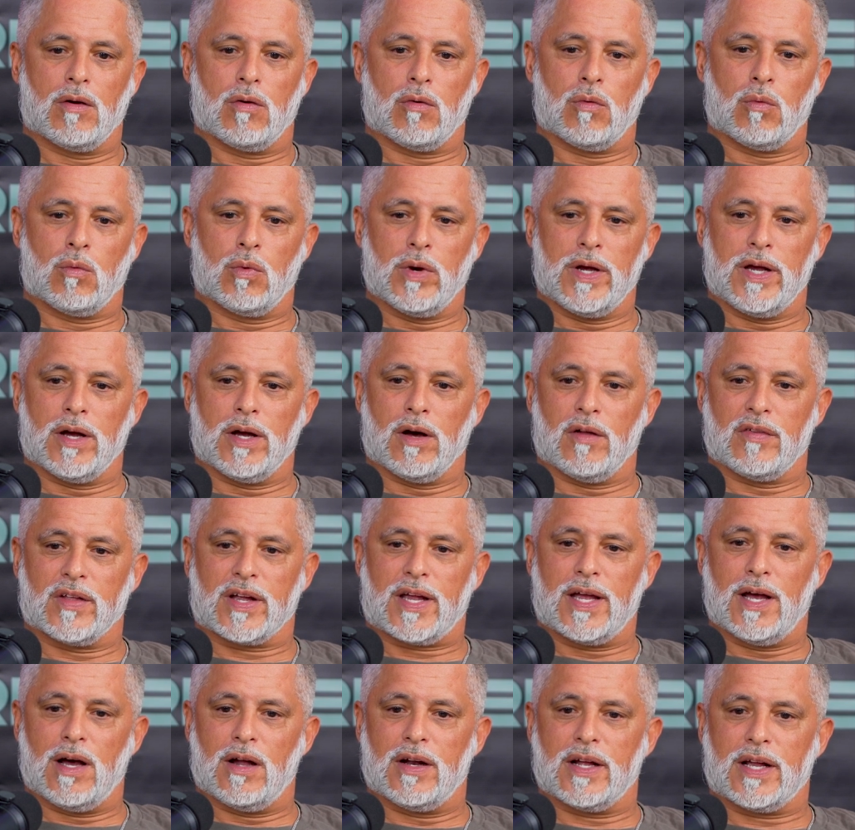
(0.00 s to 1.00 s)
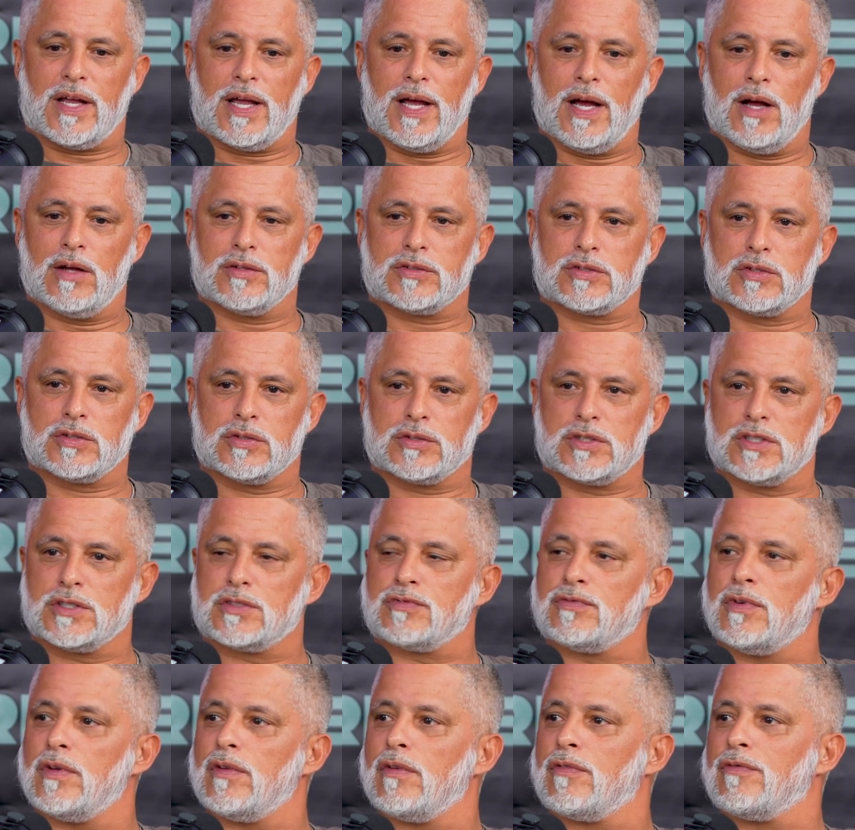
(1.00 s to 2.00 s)
We on the county council, just
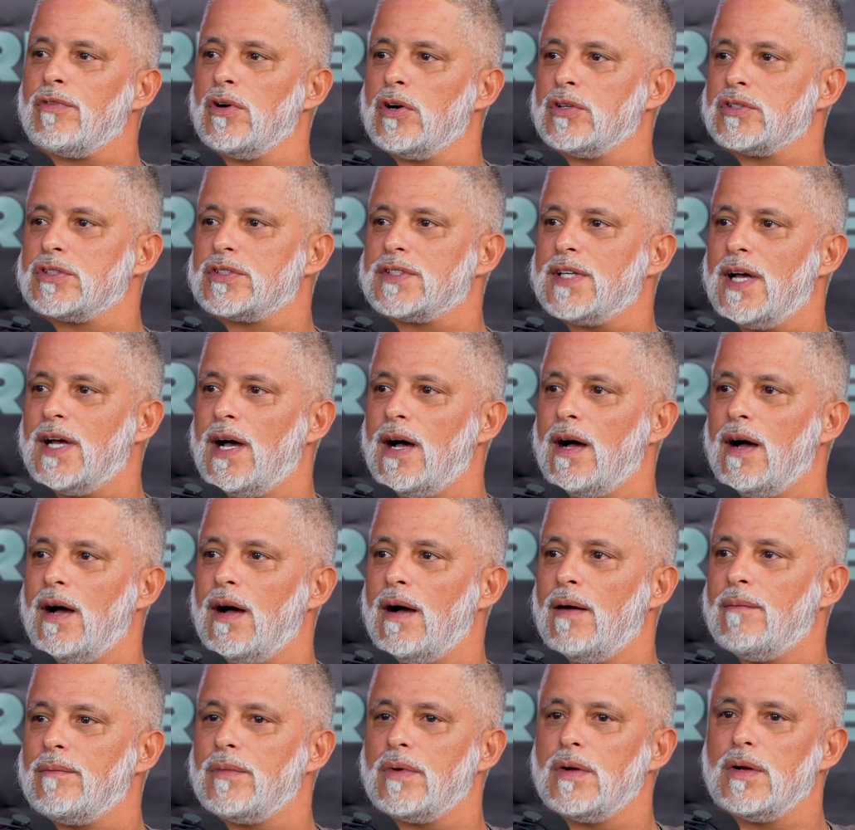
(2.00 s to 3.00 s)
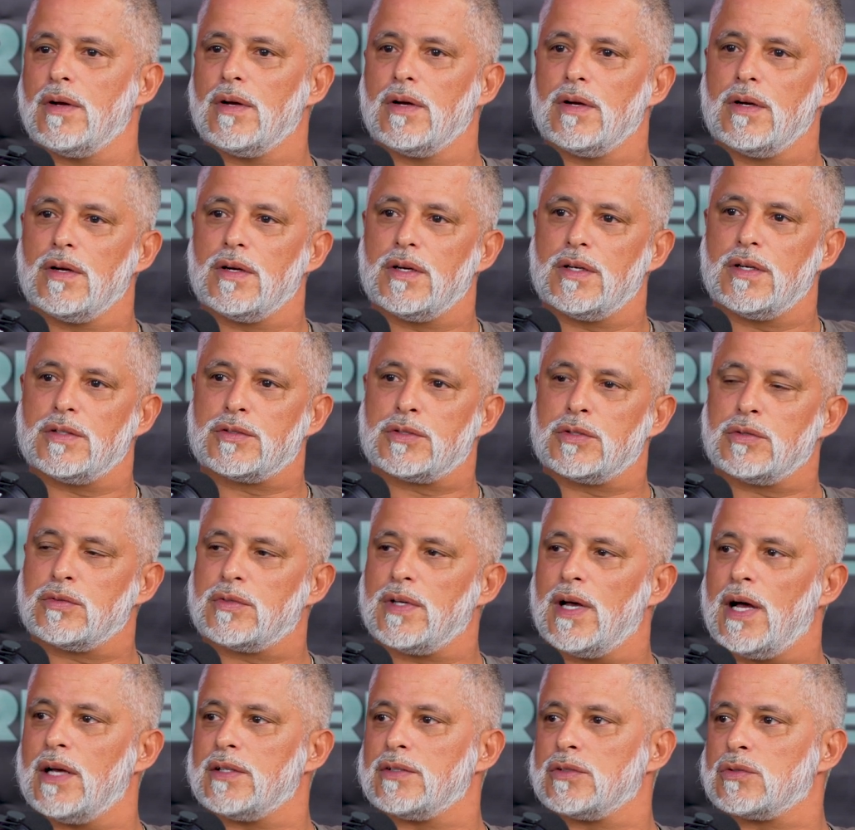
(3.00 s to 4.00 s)
for the first time,
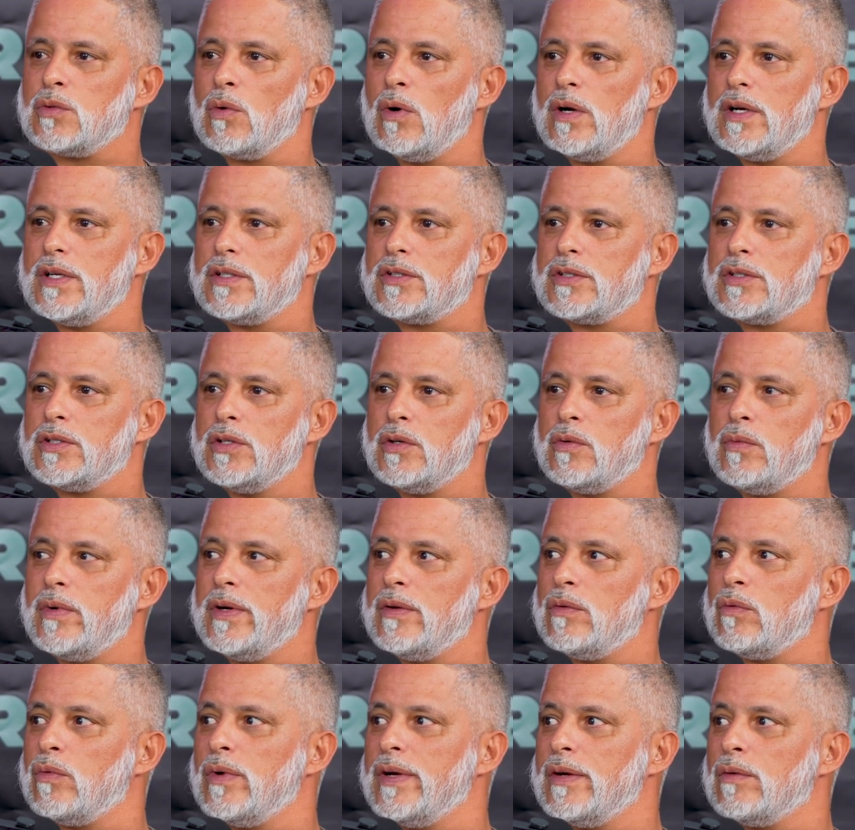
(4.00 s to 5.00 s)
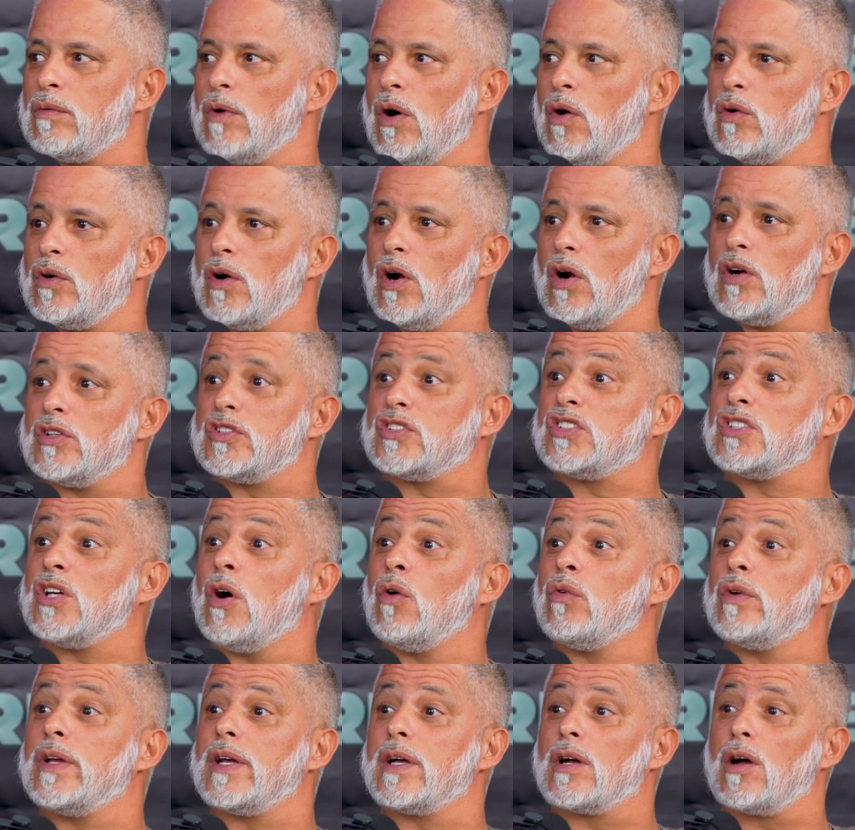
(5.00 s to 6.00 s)
2022, we rewrote our
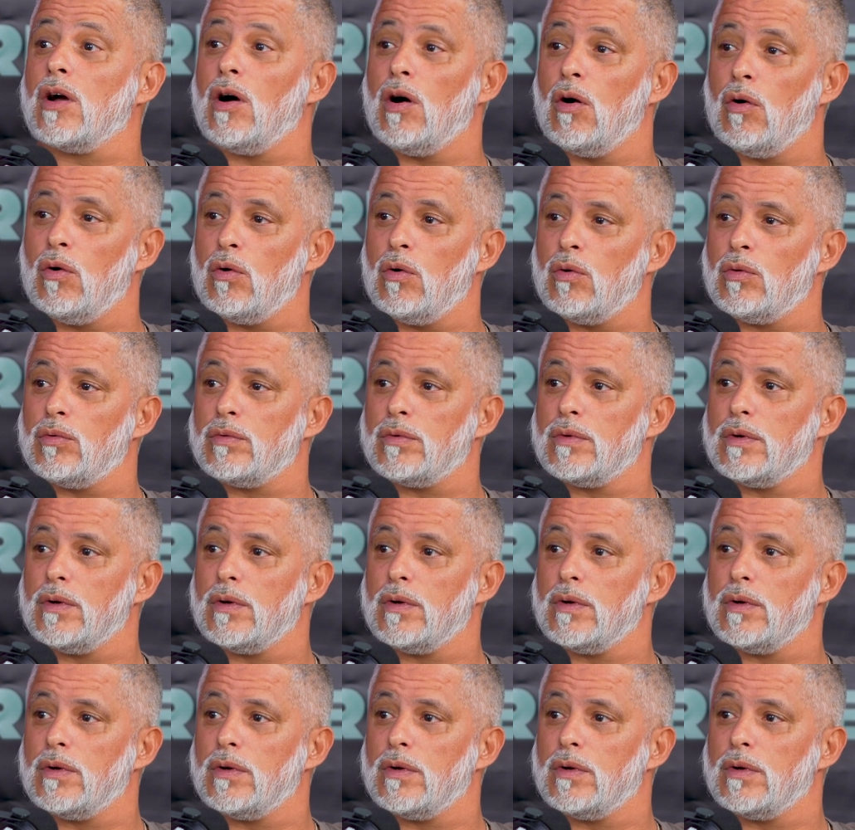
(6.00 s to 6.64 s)
zoning code.